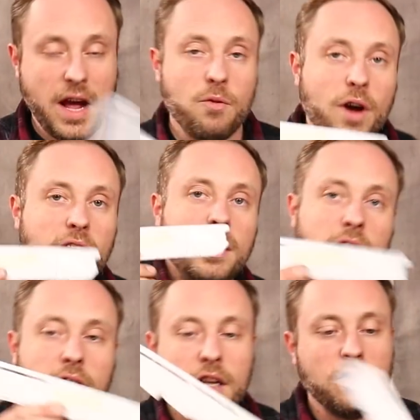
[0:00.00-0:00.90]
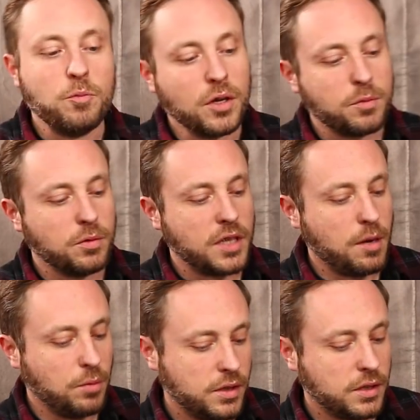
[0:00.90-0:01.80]
That way I can have multiple
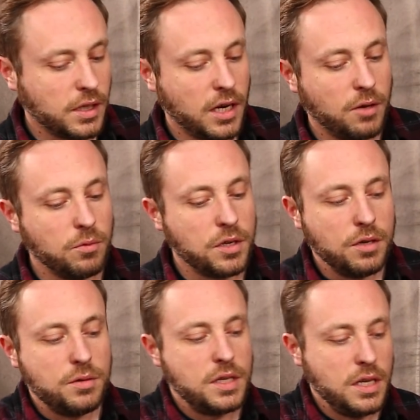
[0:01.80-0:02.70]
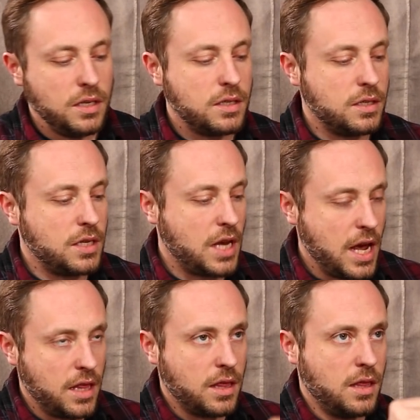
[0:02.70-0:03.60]
templates, and I will use these to
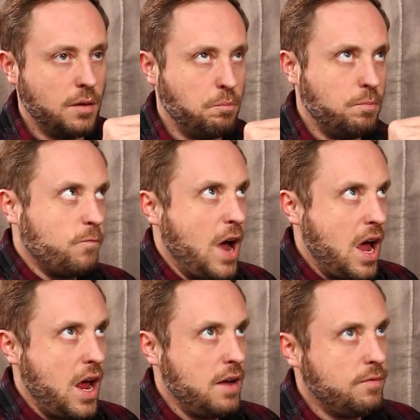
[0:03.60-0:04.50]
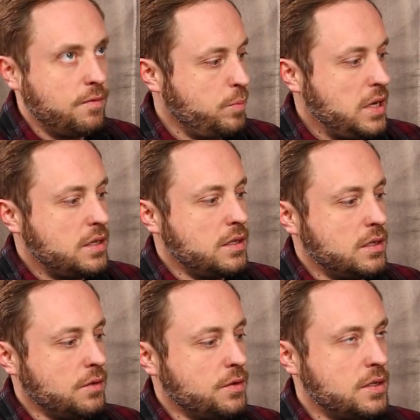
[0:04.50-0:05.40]
get the 7
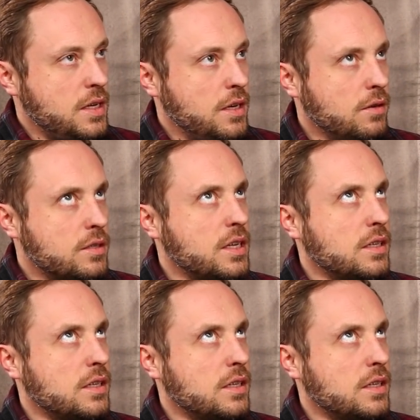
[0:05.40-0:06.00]
pieces of steel